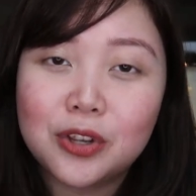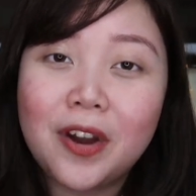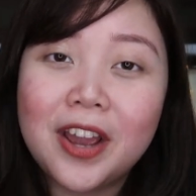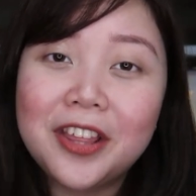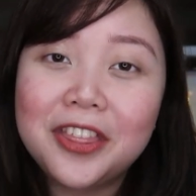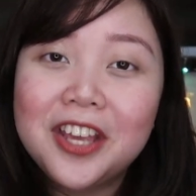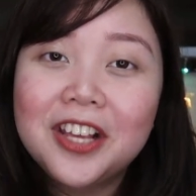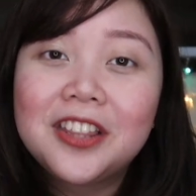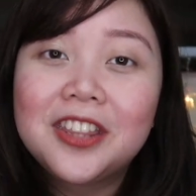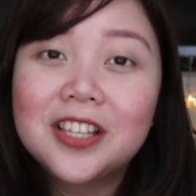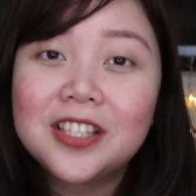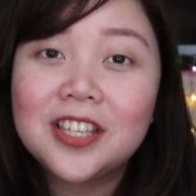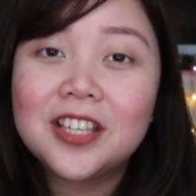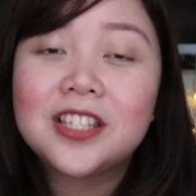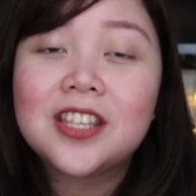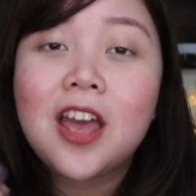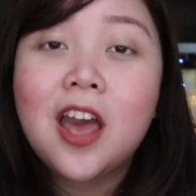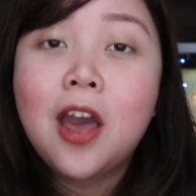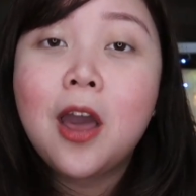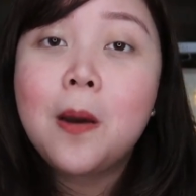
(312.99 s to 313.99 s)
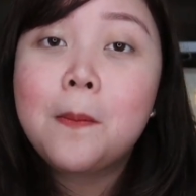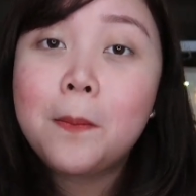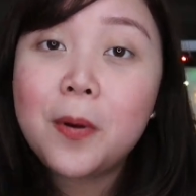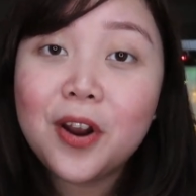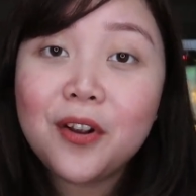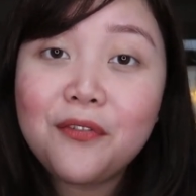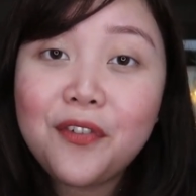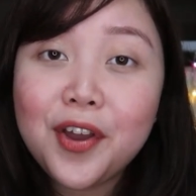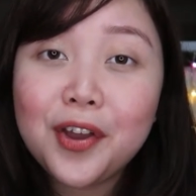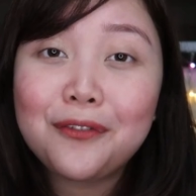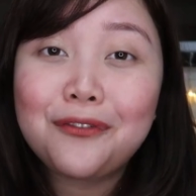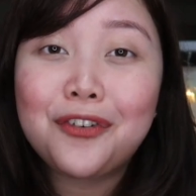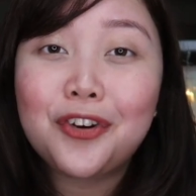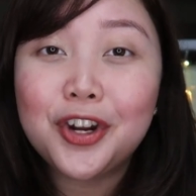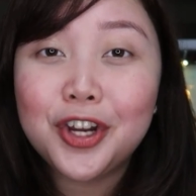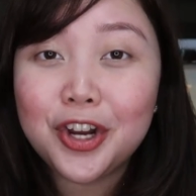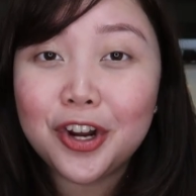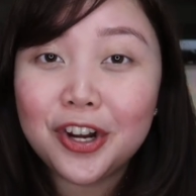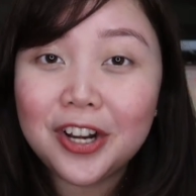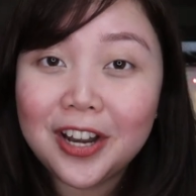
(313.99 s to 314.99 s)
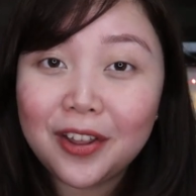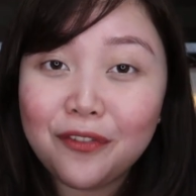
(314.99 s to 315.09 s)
So I think this is perfect for your